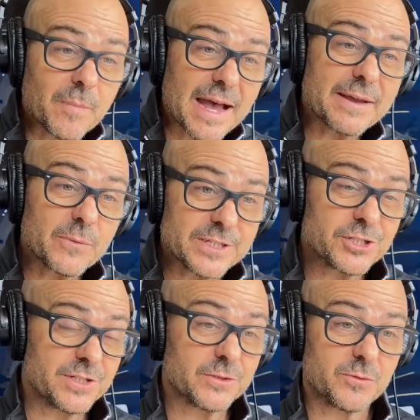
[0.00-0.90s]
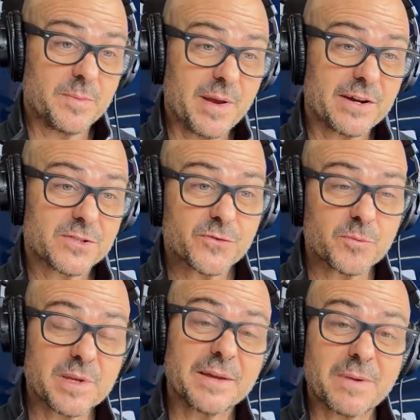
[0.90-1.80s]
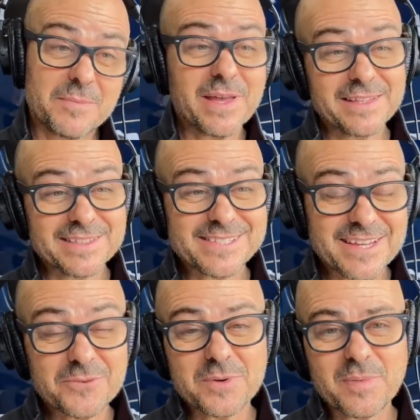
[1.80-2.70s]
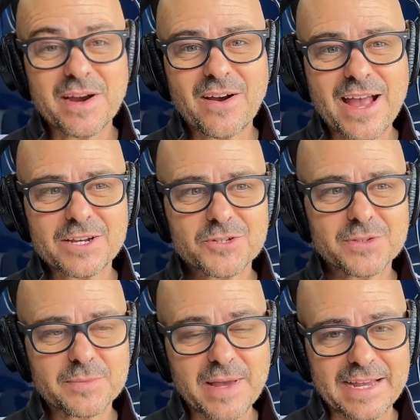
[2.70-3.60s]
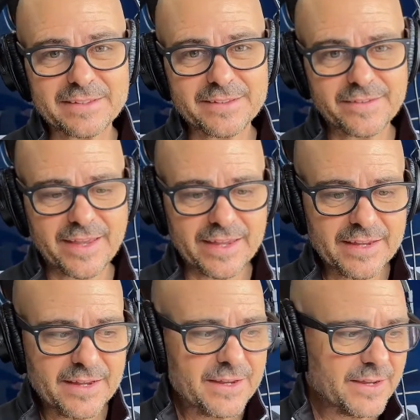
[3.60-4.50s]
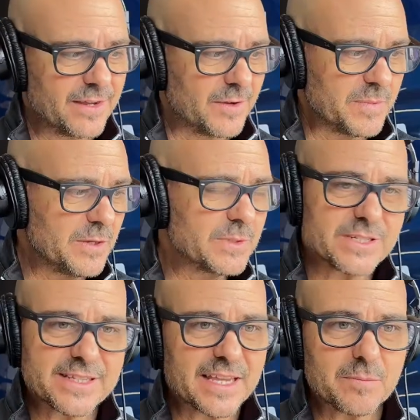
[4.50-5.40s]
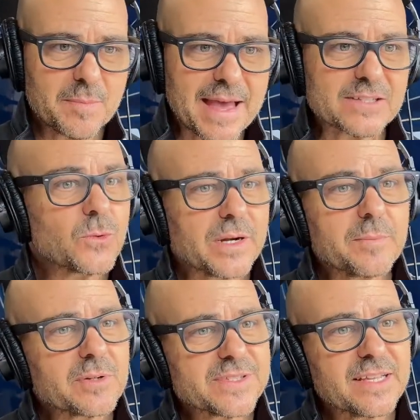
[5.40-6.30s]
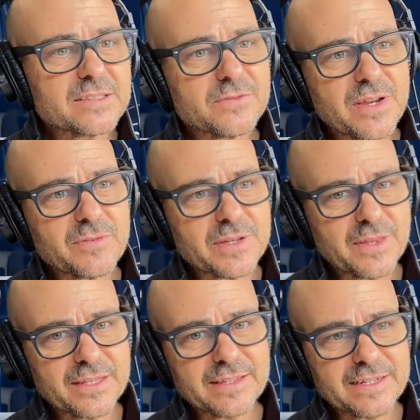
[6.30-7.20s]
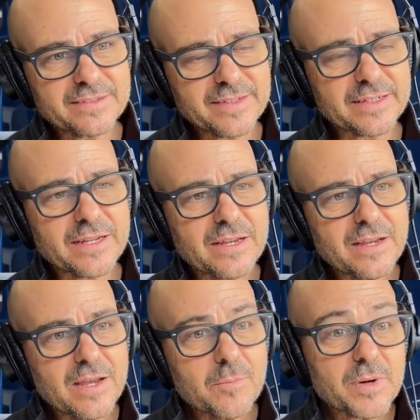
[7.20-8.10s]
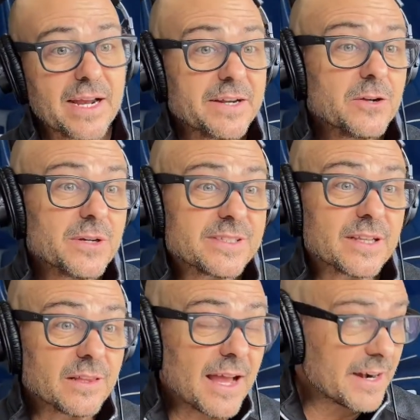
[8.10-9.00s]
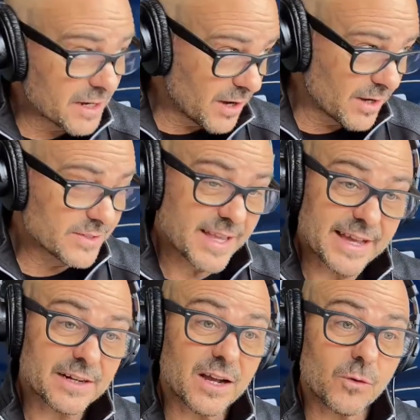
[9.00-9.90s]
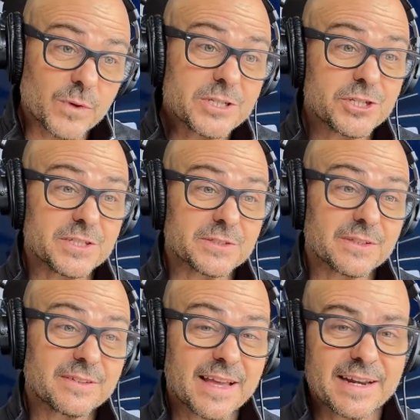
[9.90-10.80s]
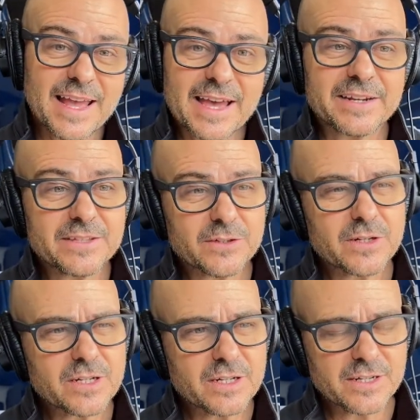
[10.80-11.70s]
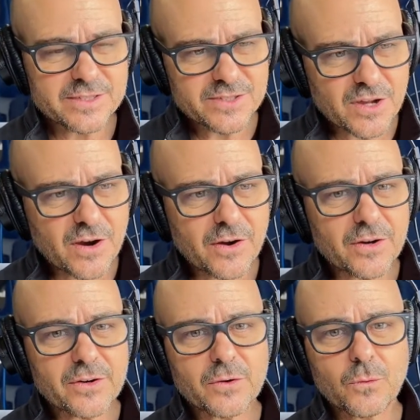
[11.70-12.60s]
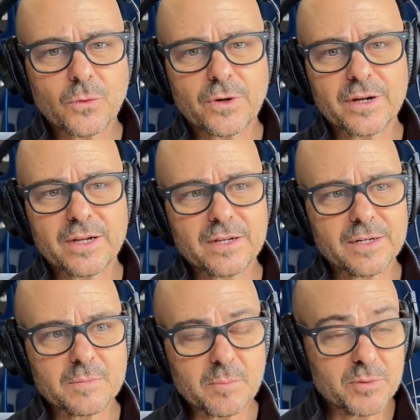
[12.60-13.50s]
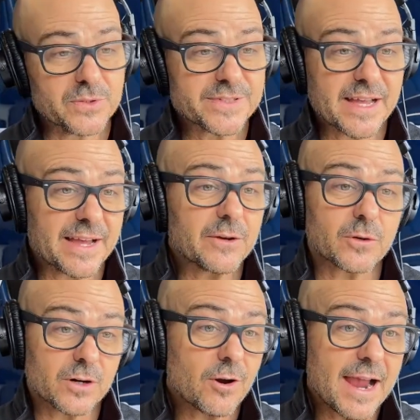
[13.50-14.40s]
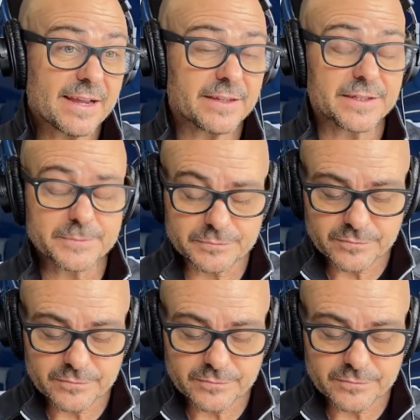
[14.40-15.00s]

my windshield repairs for me and my paintless dent repair, actually, back in the day, he would just kick me back 20% of everything that he did. But I noticed a lot of cars had a windshield that had either a star or a bullseye or a crack in it.